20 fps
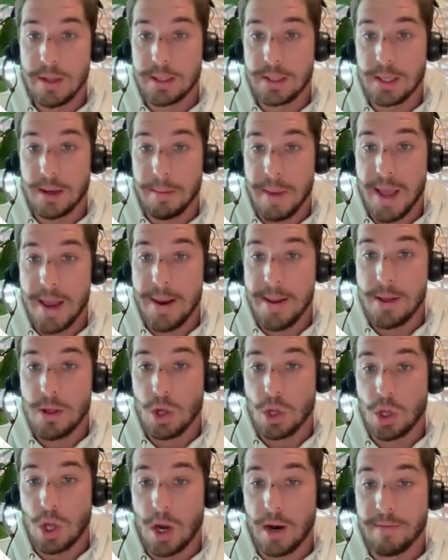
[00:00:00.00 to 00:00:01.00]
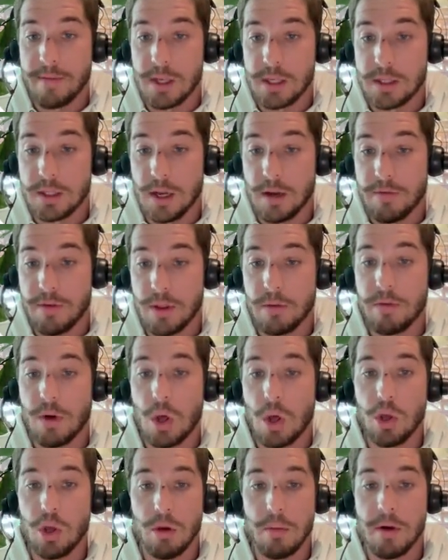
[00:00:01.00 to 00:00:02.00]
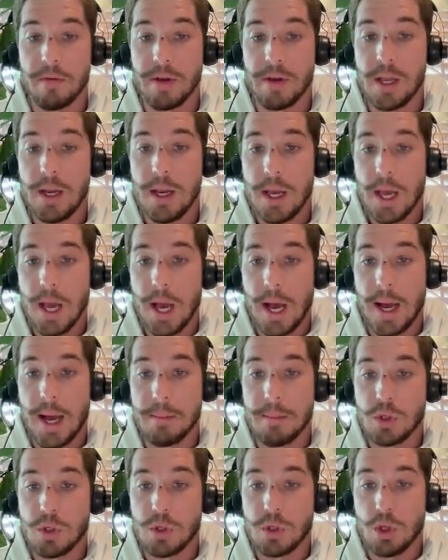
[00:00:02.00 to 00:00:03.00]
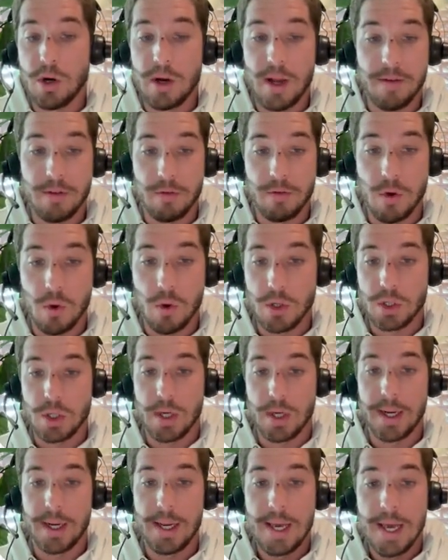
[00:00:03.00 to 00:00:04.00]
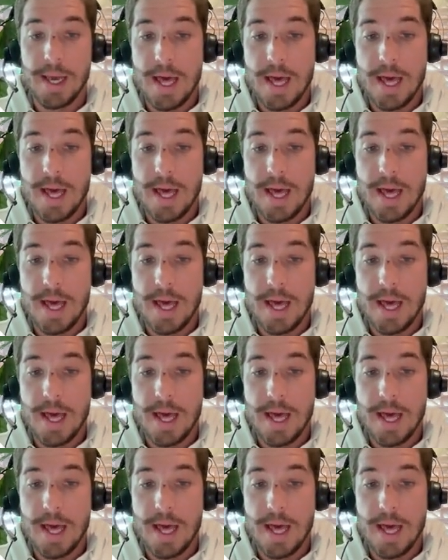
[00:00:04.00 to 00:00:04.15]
that's going to manage a lot of this stuff and the volume of it, so you don't have to focus on it.